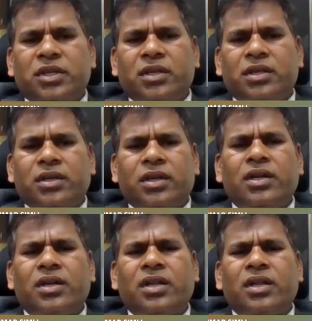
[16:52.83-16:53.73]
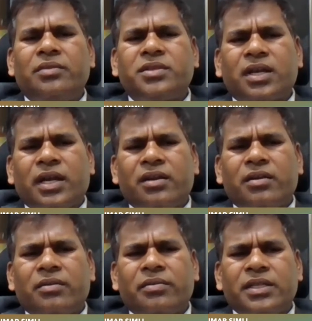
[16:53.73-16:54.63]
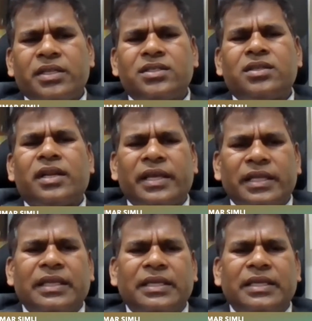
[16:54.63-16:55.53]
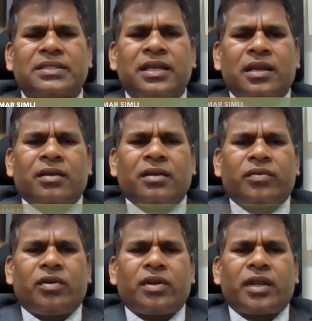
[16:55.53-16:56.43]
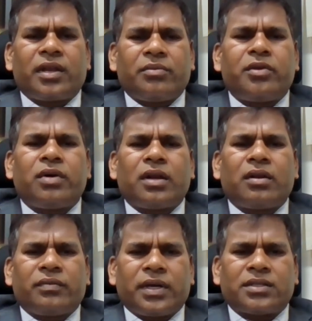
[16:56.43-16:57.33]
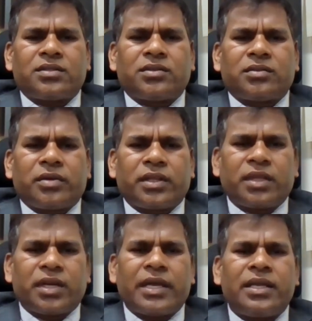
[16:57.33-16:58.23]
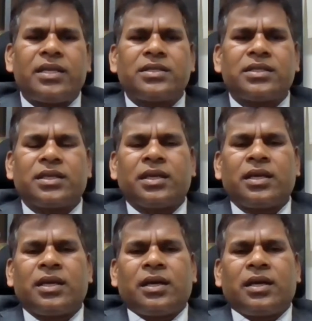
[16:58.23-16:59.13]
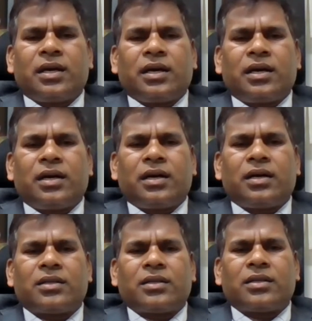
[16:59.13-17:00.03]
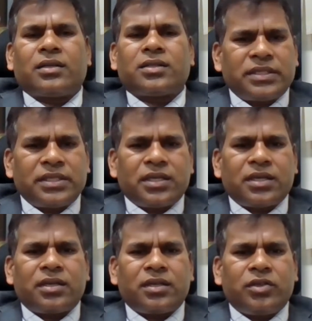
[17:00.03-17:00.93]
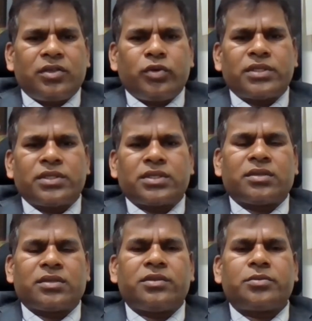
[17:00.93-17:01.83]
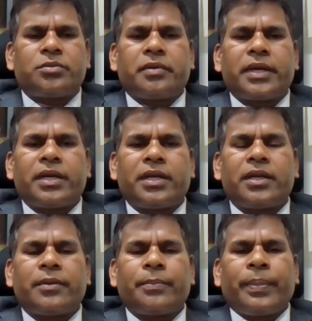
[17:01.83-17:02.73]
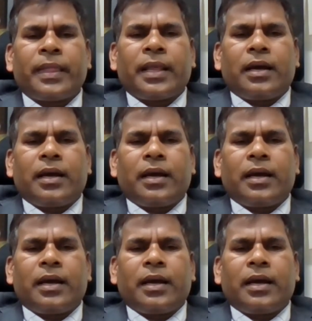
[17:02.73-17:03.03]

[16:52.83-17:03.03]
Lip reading: it gives a kind of a digital ethics for every one of us, whether I as a service seeker, you as a service provider,